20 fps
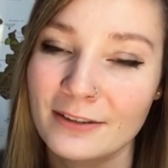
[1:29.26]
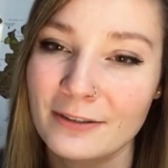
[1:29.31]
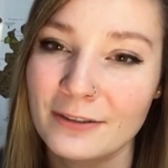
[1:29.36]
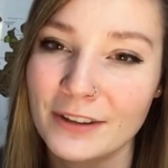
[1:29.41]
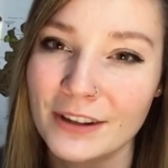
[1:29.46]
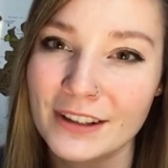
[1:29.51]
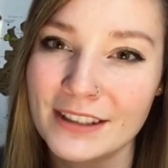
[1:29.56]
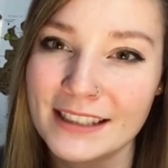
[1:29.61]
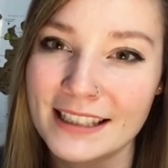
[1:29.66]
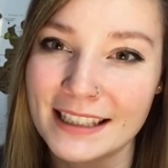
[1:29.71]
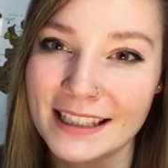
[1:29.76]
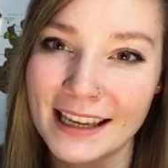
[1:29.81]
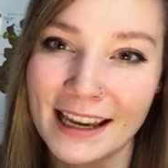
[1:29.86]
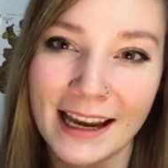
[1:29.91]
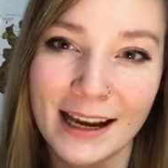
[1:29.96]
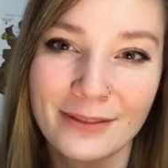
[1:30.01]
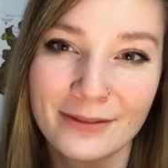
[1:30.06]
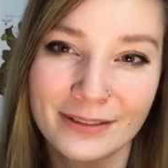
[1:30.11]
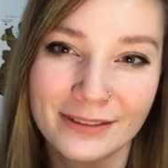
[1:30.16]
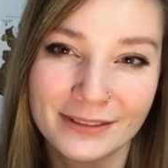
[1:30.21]
feels like I
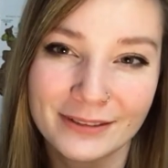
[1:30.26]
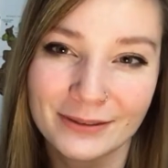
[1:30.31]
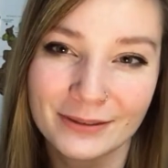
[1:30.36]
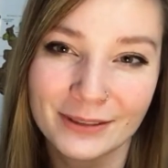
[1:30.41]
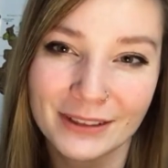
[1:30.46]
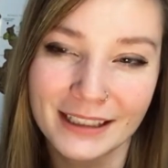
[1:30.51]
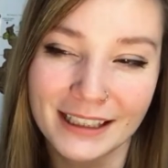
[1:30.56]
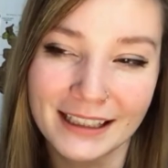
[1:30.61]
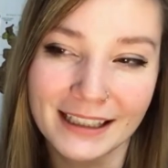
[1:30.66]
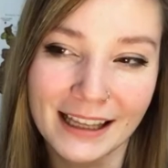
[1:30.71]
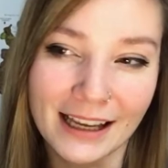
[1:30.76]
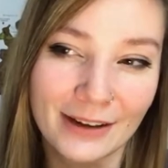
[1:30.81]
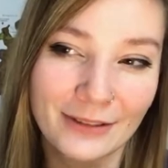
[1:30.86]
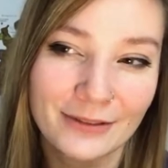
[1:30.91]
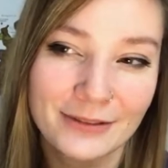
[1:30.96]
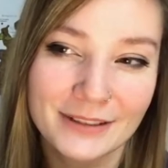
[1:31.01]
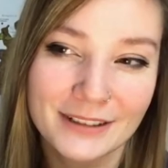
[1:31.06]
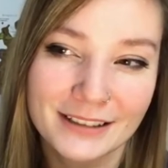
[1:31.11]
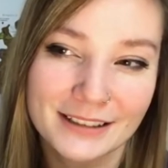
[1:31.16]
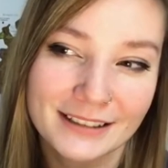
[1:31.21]
haven't really
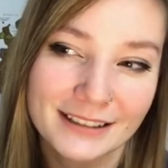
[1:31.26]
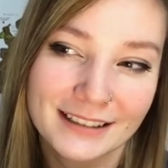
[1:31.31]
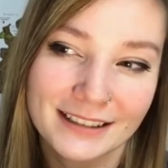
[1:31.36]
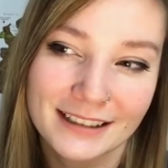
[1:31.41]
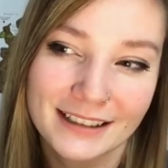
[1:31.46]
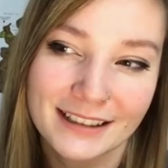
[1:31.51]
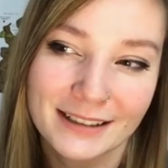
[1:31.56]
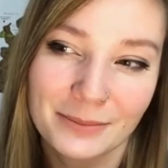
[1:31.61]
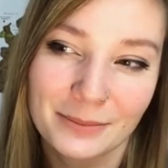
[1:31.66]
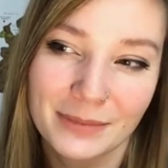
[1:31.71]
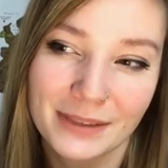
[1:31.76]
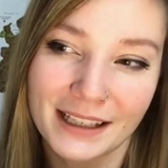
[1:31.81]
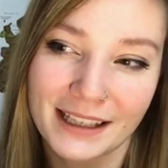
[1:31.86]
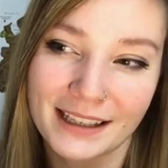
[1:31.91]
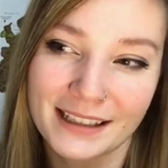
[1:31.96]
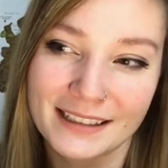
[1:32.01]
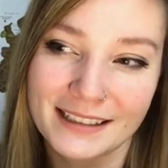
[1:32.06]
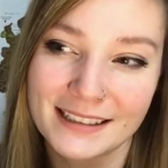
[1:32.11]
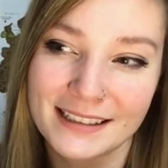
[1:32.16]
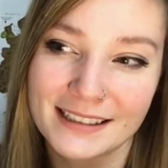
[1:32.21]
left
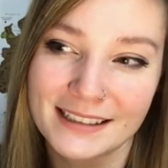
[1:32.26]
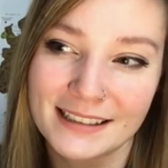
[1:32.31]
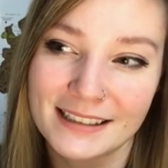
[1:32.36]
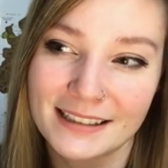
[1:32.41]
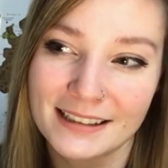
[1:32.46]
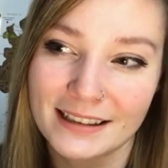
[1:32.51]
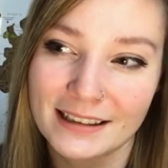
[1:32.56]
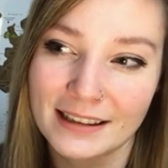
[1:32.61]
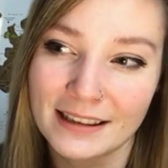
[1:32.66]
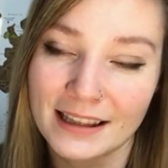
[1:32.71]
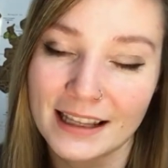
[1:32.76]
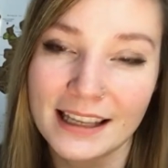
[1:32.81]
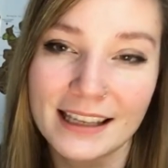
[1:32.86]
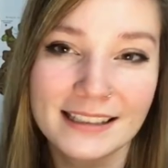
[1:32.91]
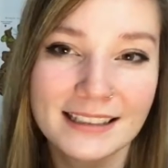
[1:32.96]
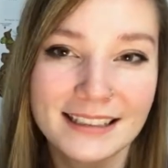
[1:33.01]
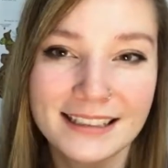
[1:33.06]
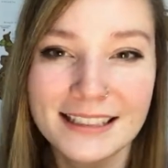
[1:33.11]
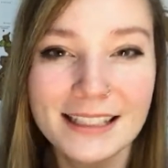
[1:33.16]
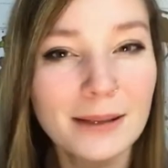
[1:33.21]
because they
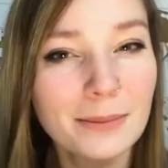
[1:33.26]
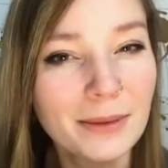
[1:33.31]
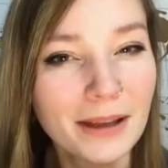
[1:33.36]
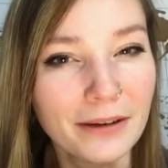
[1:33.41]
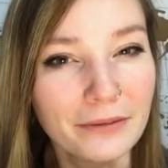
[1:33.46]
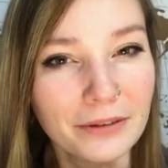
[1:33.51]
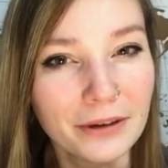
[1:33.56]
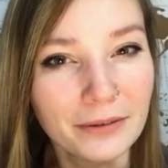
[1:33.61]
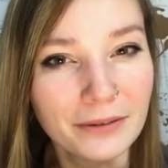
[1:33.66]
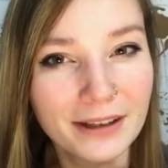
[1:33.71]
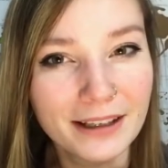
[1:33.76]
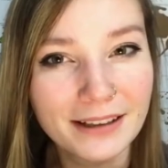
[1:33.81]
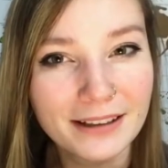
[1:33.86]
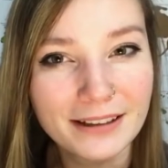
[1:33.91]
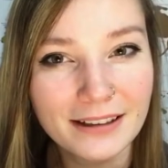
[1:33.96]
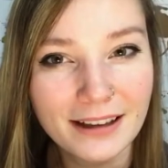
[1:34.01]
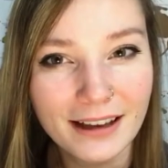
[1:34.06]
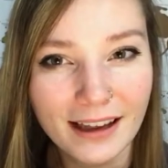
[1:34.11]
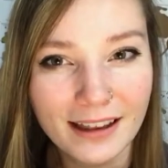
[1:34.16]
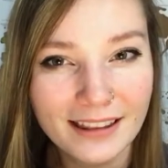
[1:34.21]
get to see me every
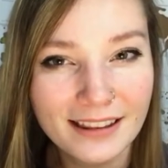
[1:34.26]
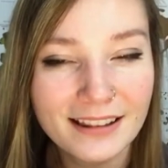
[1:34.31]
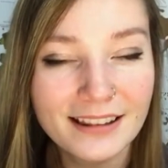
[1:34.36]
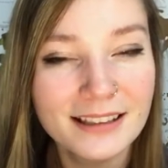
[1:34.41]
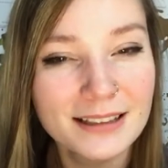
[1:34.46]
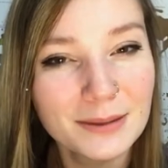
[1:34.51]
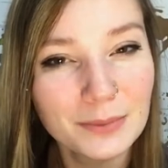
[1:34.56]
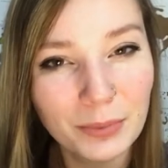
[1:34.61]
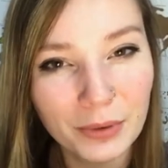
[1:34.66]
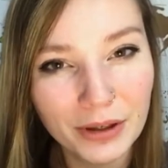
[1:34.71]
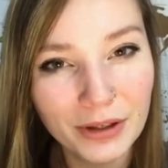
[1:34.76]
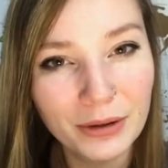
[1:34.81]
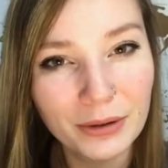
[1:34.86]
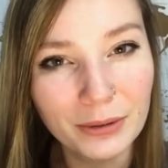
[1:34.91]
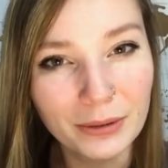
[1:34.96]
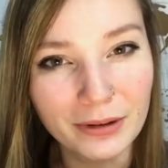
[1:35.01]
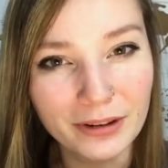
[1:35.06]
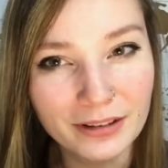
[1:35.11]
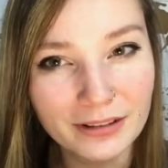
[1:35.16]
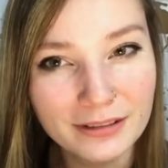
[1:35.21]
week. I think that's pretty
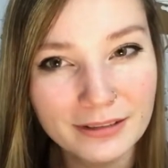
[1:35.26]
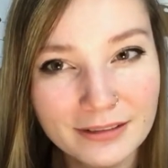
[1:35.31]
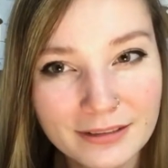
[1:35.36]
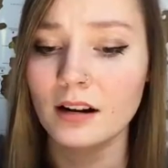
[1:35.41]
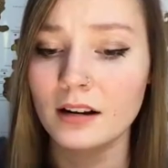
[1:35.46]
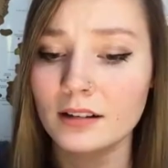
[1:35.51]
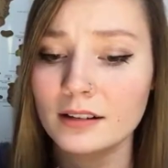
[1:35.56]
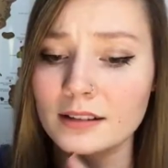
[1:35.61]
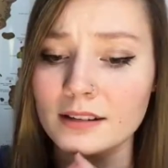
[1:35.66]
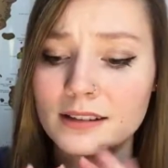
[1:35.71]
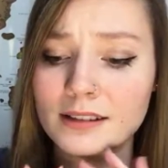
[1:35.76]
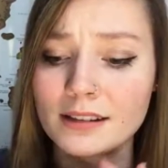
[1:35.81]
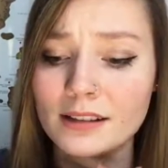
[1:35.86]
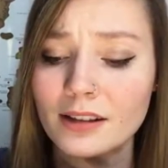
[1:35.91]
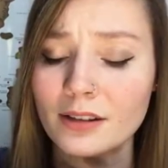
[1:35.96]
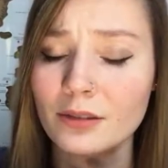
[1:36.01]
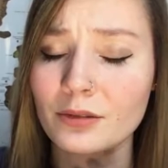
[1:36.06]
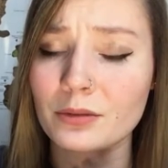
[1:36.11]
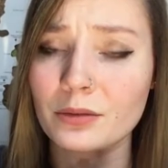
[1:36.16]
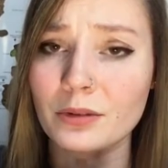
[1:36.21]
cool.
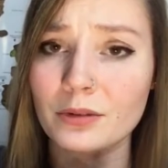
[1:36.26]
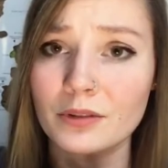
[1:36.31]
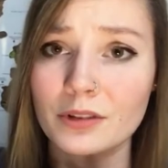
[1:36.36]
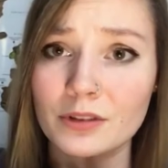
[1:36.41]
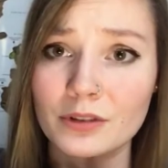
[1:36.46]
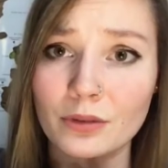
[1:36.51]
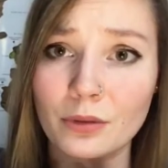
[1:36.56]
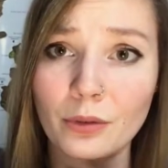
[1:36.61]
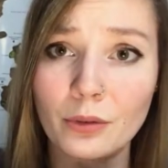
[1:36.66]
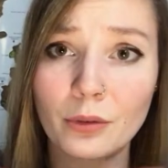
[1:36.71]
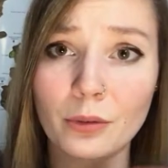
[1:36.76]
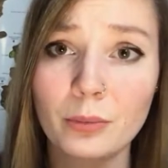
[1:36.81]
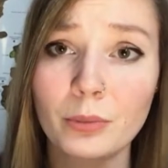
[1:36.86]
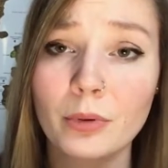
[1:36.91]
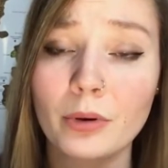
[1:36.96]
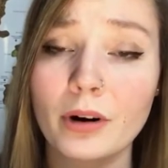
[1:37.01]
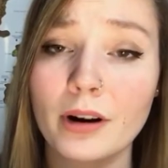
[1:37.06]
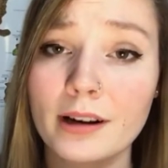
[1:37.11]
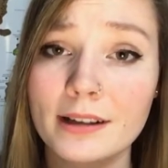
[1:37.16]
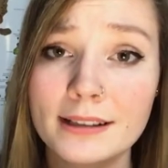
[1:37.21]
Honestly, throughout this whole
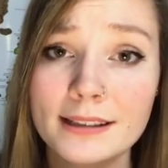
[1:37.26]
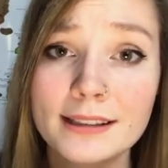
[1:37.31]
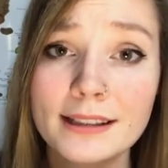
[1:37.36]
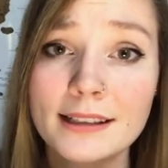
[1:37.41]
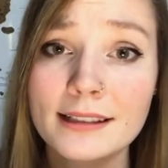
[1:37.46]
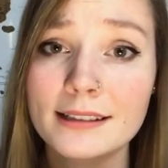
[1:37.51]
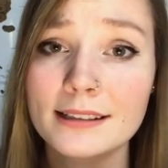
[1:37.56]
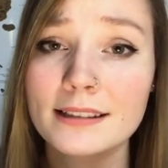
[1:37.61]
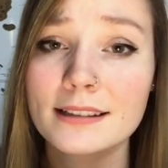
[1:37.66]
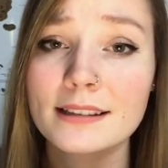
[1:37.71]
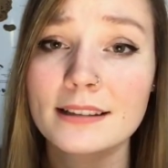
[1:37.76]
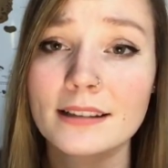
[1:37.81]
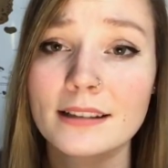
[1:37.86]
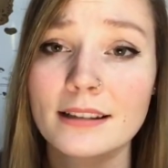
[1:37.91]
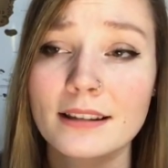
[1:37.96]
process,